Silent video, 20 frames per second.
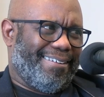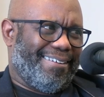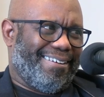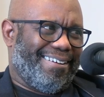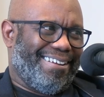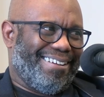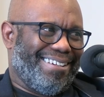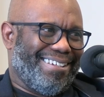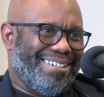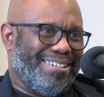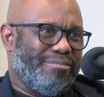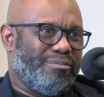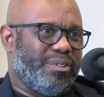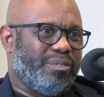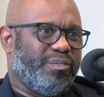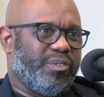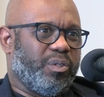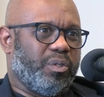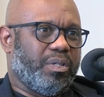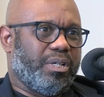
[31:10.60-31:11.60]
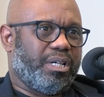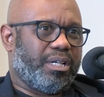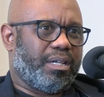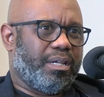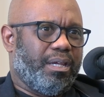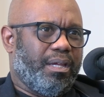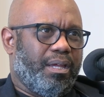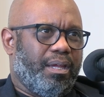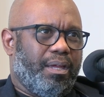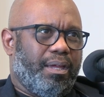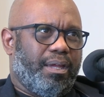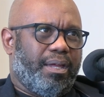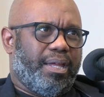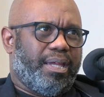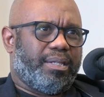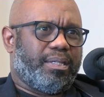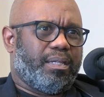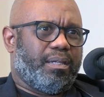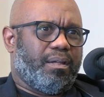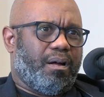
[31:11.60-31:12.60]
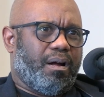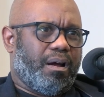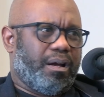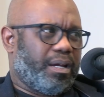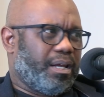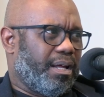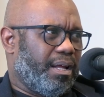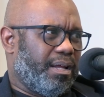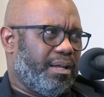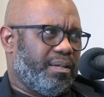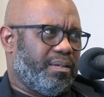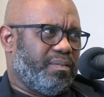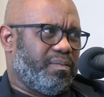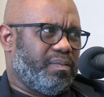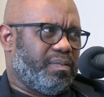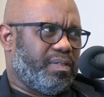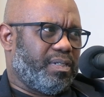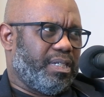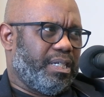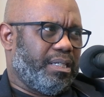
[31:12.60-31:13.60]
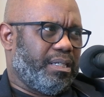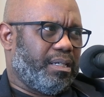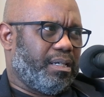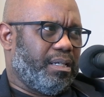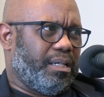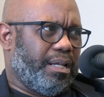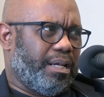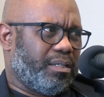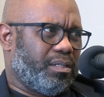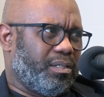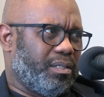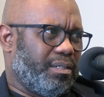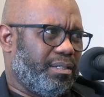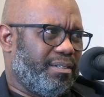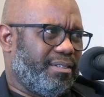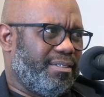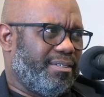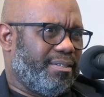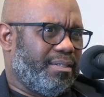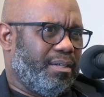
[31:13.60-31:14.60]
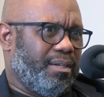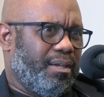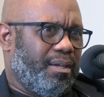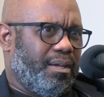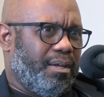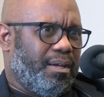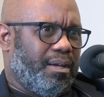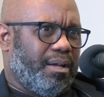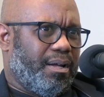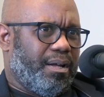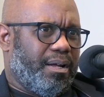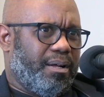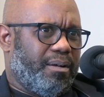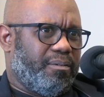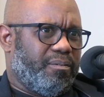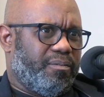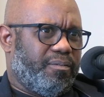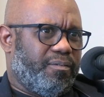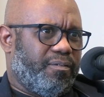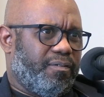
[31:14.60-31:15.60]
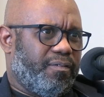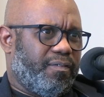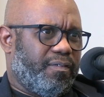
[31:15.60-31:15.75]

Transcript: Right? And even if you look at the archives and the collections of